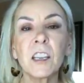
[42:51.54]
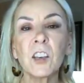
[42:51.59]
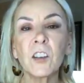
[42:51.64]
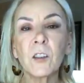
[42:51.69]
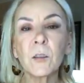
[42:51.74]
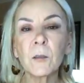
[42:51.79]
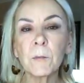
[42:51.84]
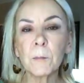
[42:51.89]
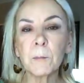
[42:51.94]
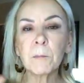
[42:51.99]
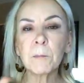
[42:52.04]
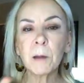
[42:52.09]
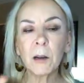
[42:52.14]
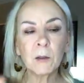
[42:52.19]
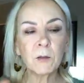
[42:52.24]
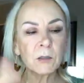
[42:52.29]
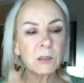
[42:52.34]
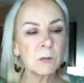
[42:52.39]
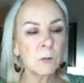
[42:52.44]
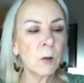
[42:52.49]
you know,
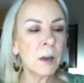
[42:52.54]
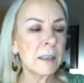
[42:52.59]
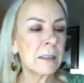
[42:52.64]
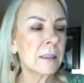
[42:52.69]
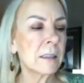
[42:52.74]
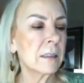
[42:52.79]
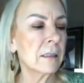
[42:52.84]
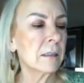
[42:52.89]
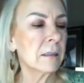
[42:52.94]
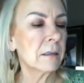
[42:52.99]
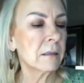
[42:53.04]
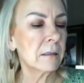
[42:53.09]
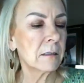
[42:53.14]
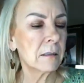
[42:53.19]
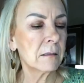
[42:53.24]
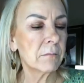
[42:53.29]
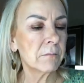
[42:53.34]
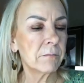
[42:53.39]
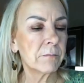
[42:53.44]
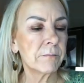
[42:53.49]
about what,
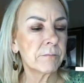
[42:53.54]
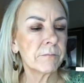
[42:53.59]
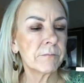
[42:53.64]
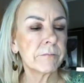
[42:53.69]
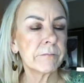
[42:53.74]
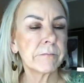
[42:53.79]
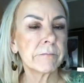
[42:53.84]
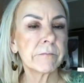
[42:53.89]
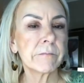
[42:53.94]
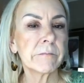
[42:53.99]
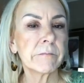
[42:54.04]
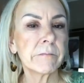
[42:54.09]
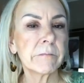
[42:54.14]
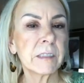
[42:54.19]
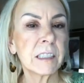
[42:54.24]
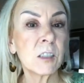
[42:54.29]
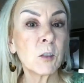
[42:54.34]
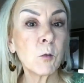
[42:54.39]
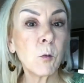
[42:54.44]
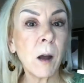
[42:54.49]

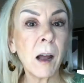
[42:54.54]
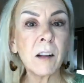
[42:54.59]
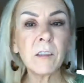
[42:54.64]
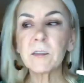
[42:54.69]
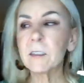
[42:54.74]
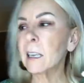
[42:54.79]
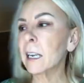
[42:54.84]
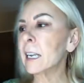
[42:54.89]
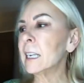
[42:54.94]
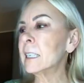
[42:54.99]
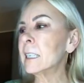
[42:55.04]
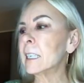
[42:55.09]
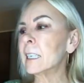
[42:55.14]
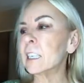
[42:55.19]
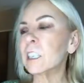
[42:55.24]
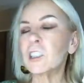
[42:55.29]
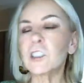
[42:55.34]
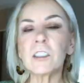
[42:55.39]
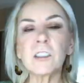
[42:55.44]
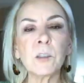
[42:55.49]
12 to
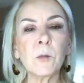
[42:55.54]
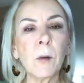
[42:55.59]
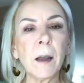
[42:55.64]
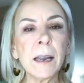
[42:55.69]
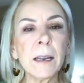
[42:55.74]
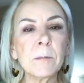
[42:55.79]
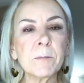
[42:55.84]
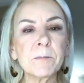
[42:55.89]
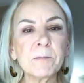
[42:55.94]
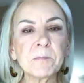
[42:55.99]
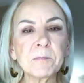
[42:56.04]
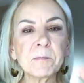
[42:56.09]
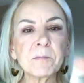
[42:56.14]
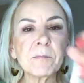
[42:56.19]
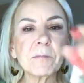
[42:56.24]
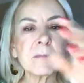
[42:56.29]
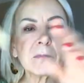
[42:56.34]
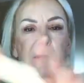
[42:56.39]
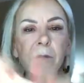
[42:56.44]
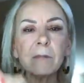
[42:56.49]
18 inches away,
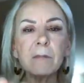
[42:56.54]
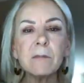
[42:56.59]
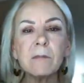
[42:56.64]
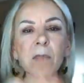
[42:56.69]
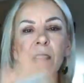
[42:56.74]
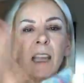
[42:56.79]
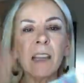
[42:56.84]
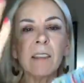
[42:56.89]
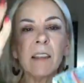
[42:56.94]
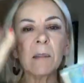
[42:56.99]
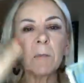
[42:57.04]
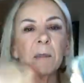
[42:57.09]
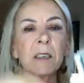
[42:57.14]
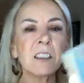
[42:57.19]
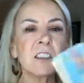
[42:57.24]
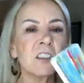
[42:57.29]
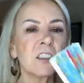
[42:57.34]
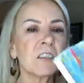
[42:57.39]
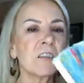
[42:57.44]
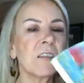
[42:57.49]
and then
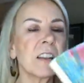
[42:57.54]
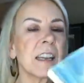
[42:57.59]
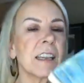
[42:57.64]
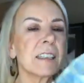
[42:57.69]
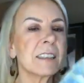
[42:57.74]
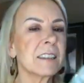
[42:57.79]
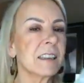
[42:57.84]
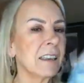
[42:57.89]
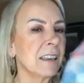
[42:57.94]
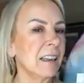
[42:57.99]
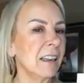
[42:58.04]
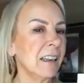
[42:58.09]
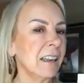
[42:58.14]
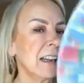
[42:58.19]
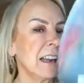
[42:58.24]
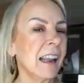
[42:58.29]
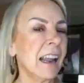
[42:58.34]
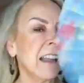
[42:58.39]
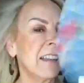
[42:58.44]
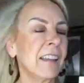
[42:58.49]
mist your face
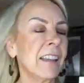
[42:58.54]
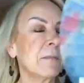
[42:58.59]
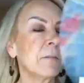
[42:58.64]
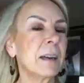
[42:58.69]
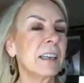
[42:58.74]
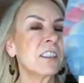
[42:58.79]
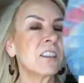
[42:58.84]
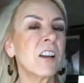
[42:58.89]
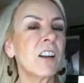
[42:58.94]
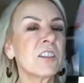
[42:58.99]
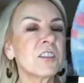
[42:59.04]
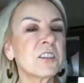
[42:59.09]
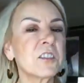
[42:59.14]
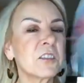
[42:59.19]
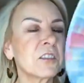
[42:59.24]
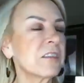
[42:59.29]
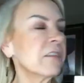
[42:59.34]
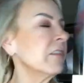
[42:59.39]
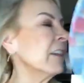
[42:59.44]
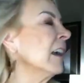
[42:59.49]
and then my dollar
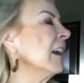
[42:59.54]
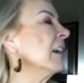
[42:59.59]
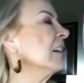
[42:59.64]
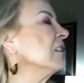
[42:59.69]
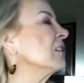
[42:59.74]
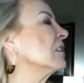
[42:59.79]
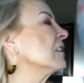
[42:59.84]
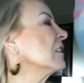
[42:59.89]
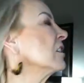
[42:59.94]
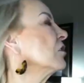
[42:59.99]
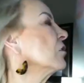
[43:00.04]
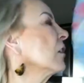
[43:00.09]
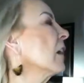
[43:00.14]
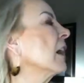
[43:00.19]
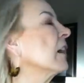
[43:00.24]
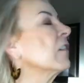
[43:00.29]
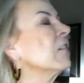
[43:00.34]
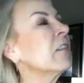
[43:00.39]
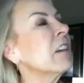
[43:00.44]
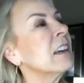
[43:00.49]
store fan just to
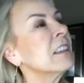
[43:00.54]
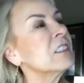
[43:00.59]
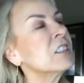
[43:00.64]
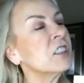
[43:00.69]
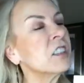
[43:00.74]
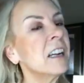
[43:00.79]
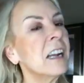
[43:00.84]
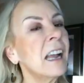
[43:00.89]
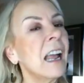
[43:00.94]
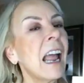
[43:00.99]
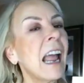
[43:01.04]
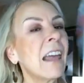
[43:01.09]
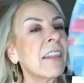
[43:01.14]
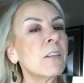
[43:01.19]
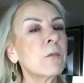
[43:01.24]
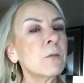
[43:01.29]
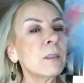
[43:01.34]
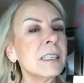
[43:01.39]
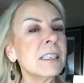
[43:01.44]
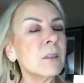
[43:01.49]
dry it faster.
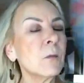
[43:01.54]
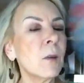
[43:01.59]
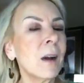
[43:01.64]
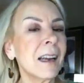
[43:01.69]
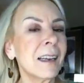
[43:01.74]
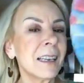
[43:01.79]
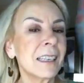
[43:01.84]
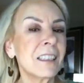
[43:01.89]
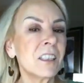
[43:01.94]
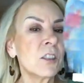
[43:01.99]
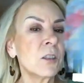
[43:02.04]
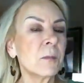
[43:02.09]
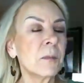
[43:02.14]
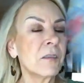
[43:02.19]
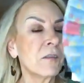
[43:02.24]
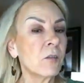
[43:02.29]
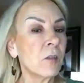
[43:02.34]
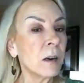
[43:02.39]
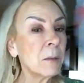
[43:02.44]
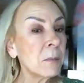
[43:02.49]
And the reason why I like to do it
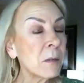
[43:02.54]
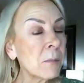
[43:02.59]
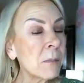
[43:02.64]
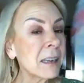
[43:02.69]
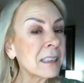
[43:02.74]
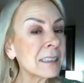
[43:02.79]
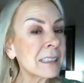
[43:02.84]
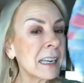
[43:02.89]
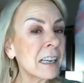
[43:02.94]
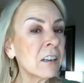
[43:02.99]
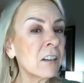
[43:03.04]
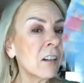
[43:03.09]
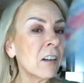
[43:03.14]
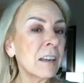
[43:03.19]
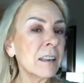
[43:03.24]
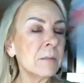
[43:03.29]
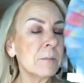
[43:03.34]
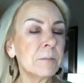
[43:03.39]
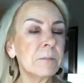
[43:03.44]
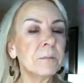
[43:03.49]
before I put mascara
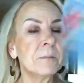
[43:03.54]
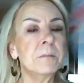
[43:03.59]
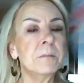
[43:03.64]
on